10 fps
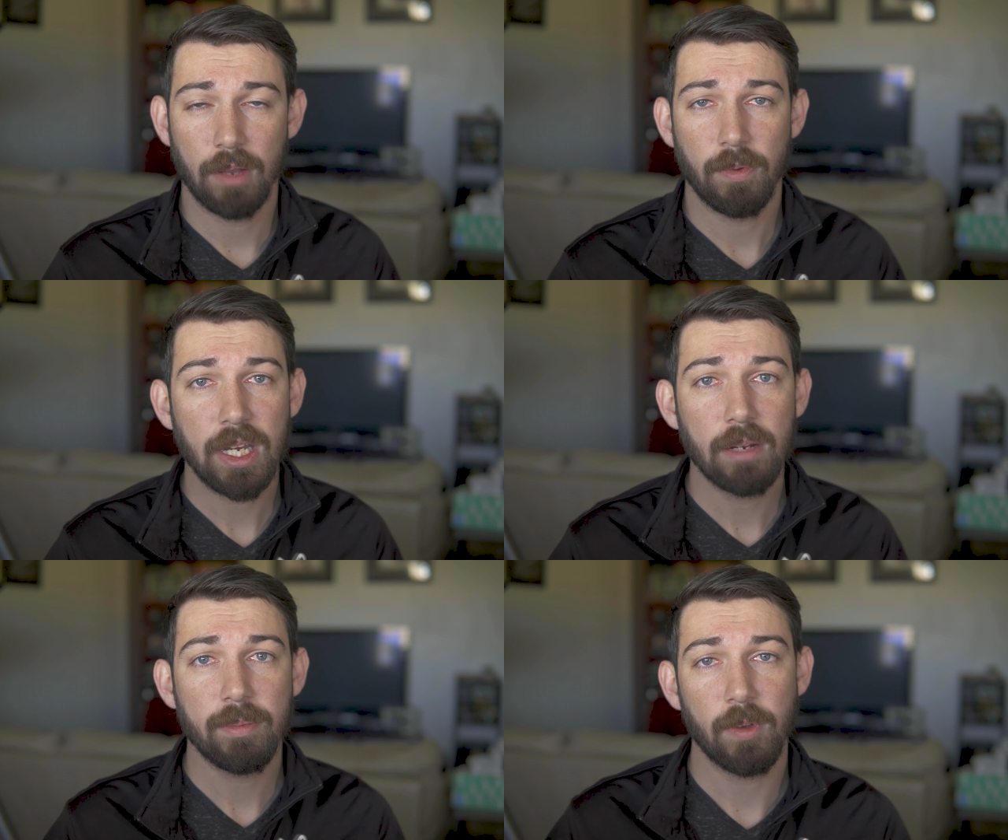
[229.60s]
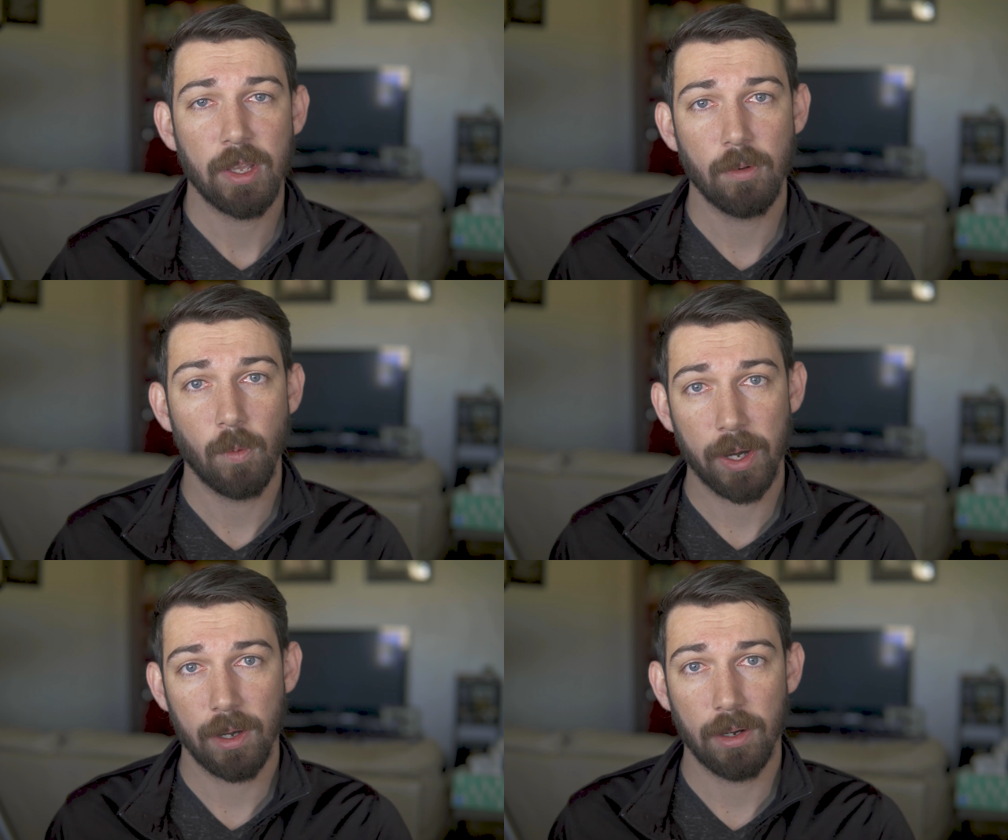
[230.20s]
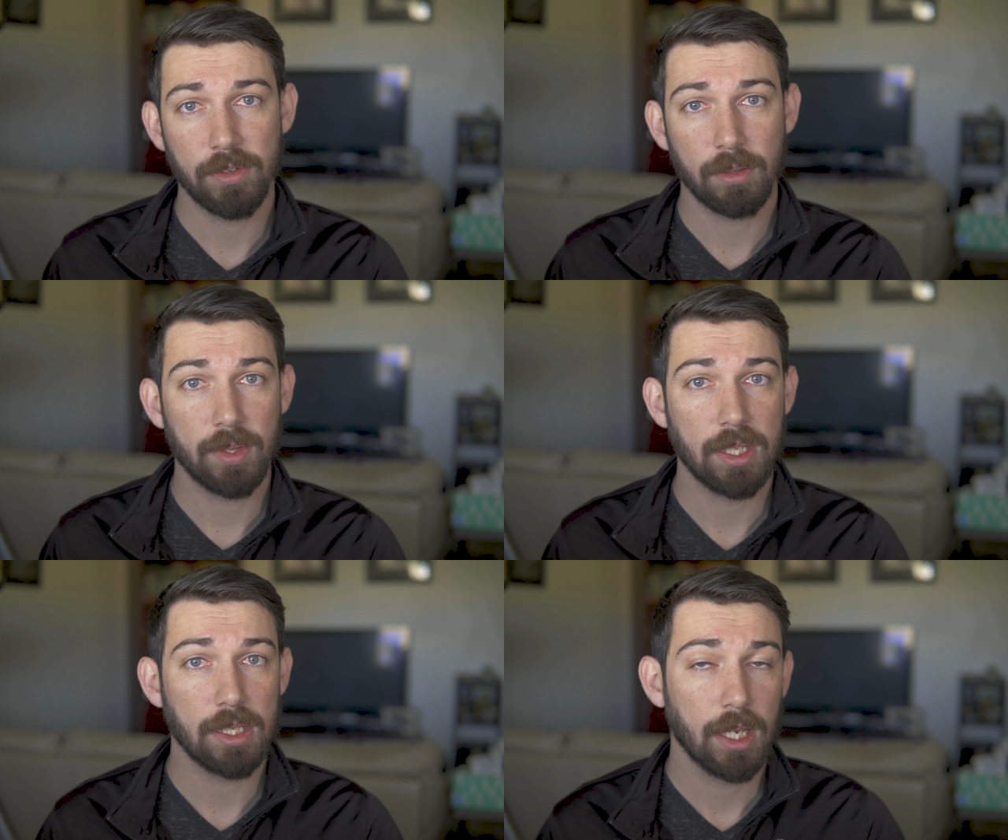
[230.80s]
we need to be made aware of some
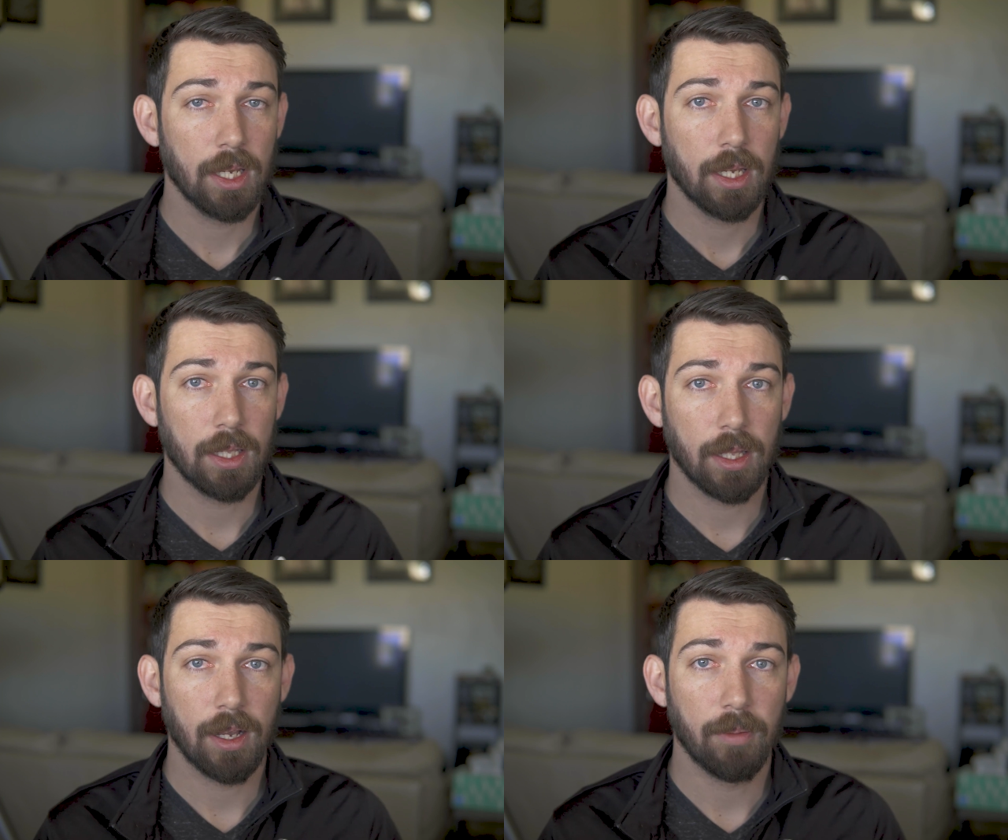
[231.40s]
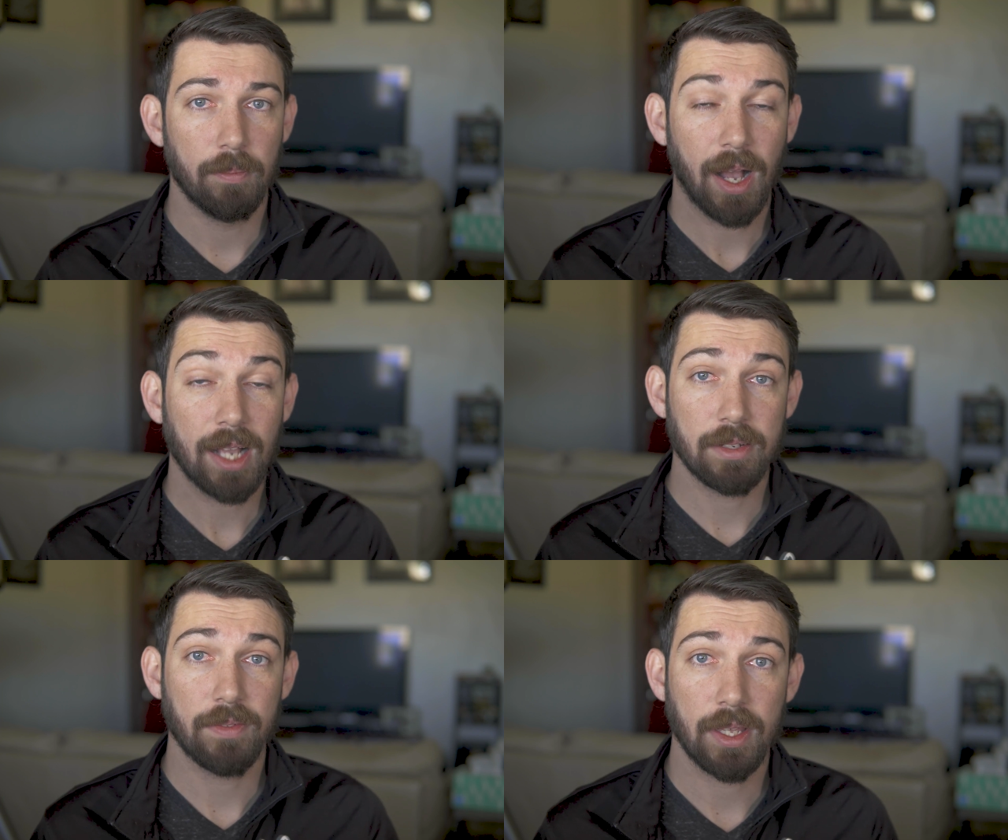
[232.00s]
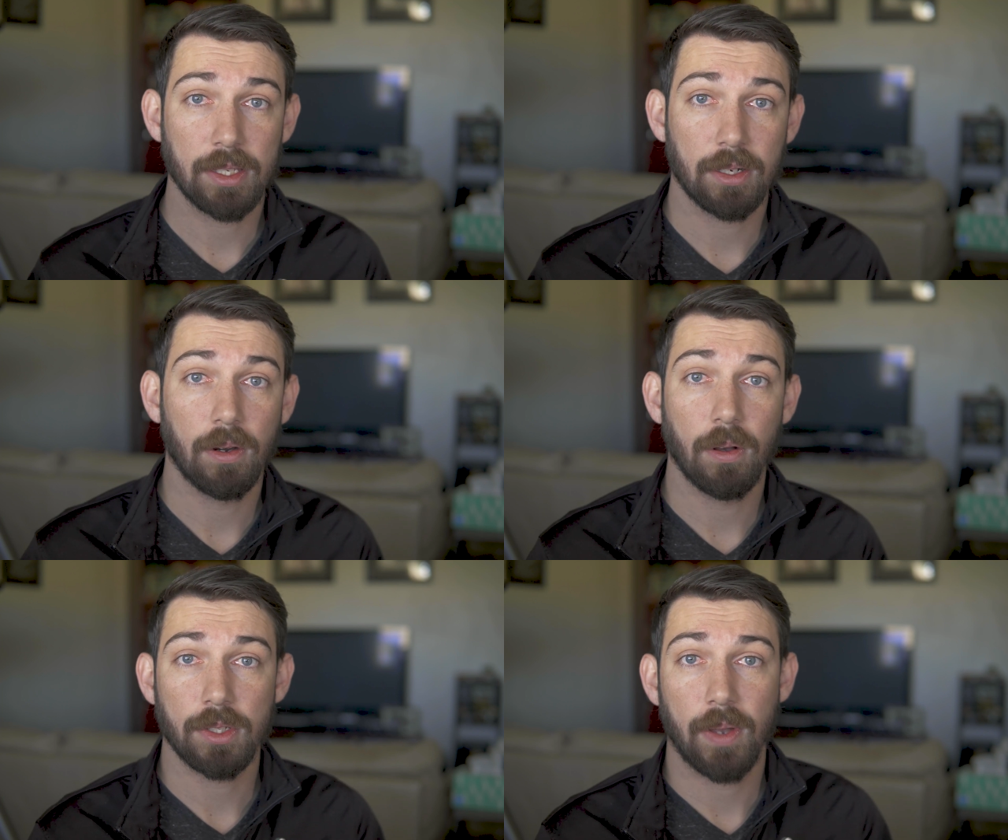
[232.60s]
of these positive things that are
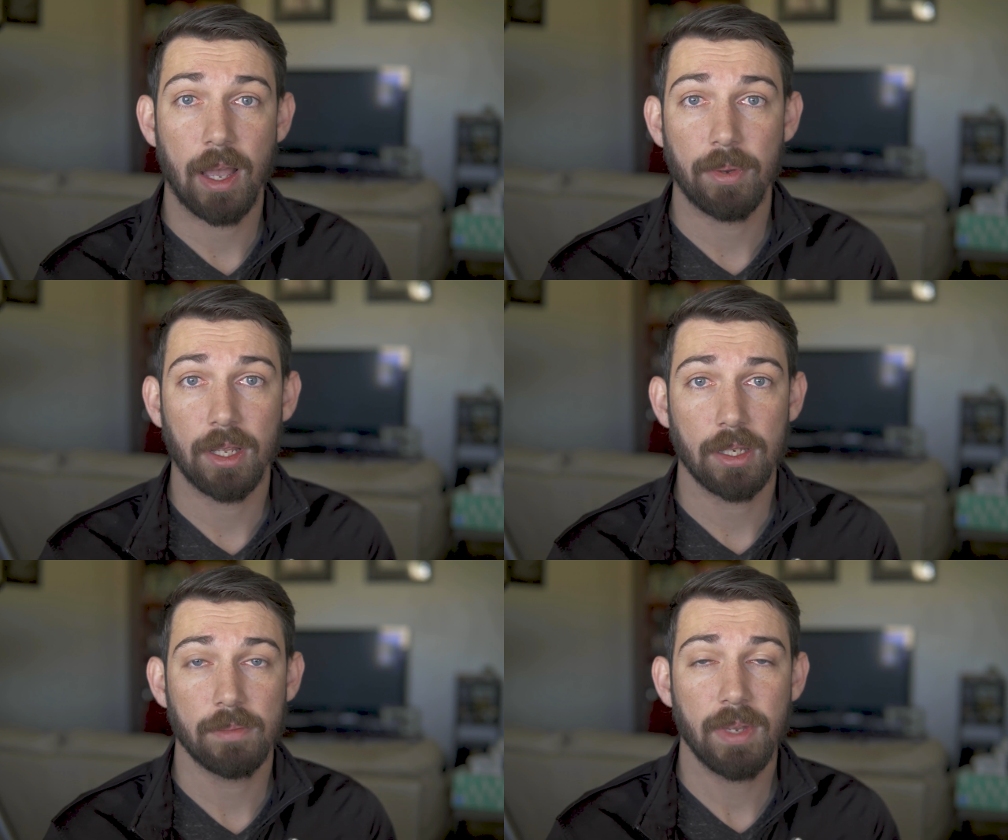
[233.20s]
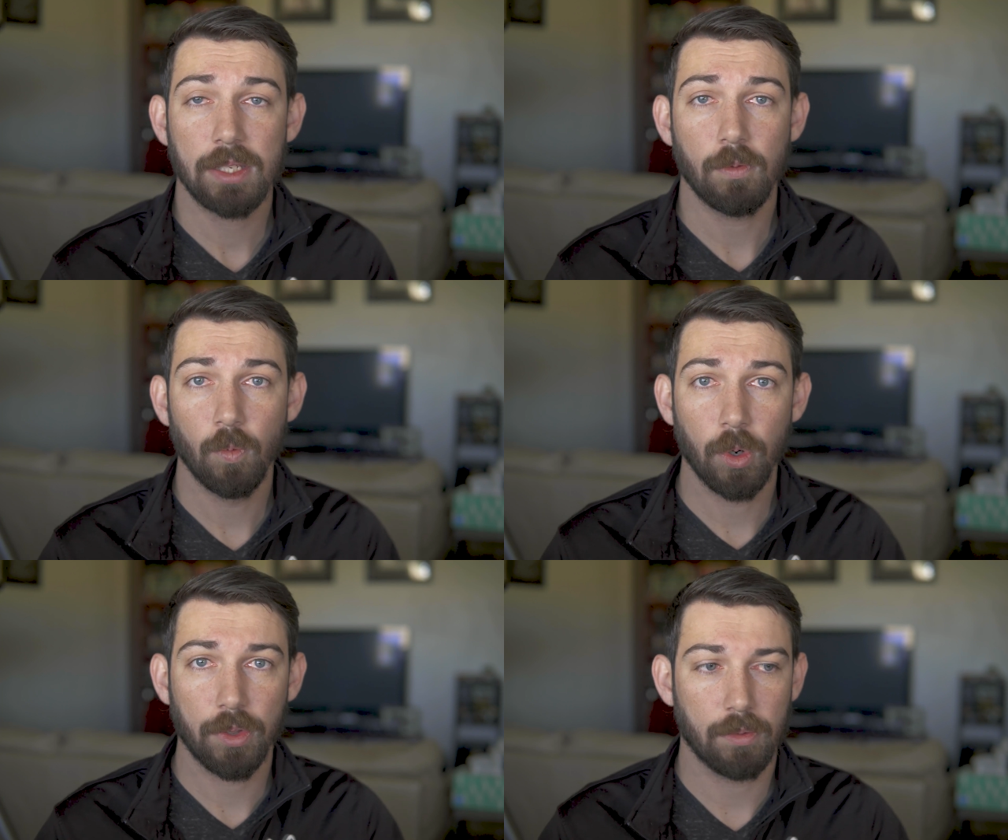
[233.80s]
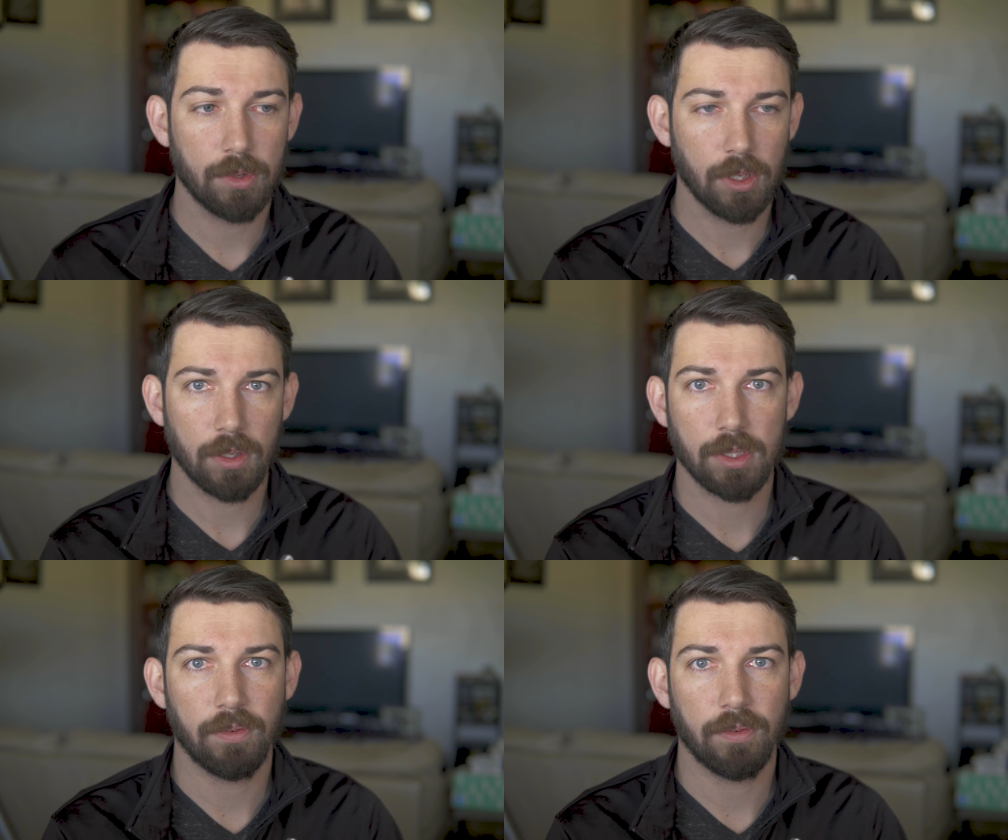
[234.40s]
also happening, because it makes it worth the results.